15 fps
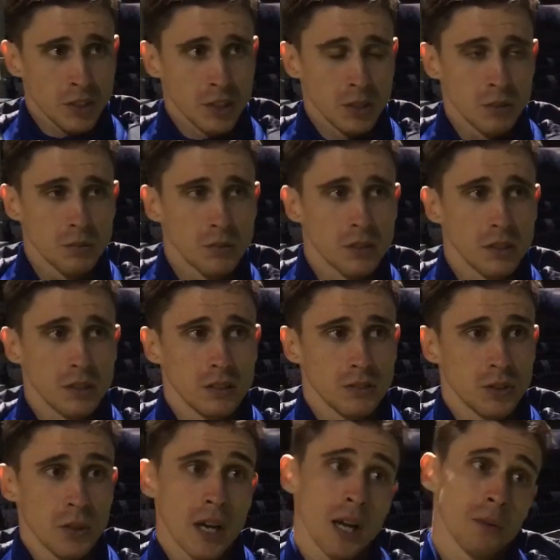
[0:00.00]
you know,
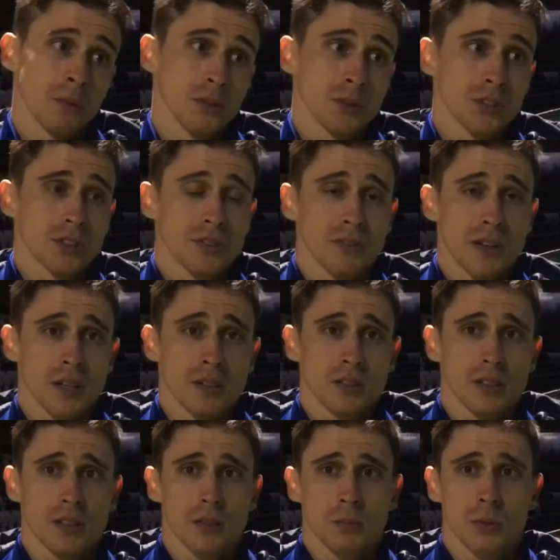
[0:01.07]
to help us
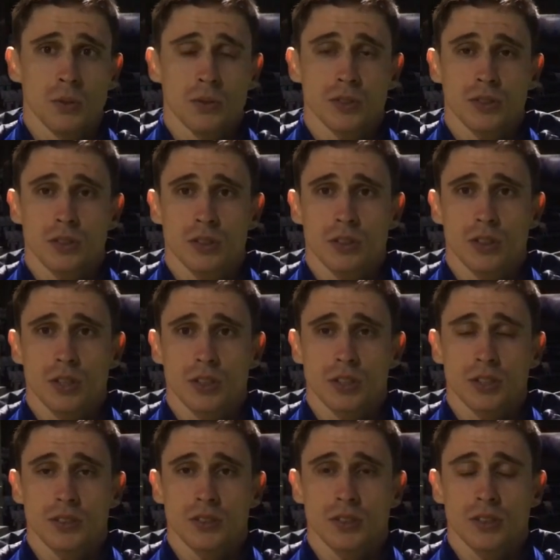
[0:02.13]
defend balls,
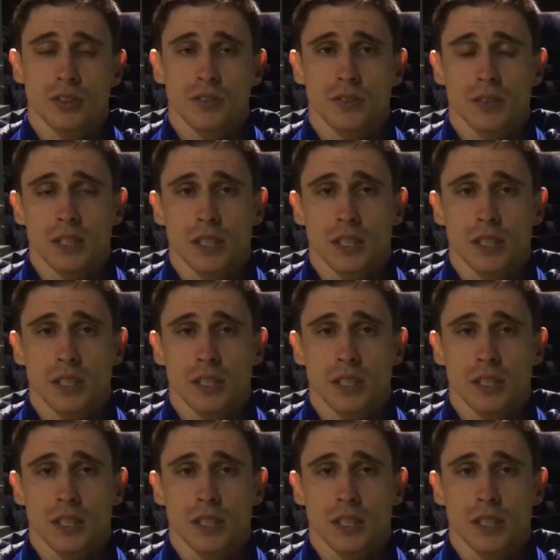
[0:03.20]
crosses and stuff.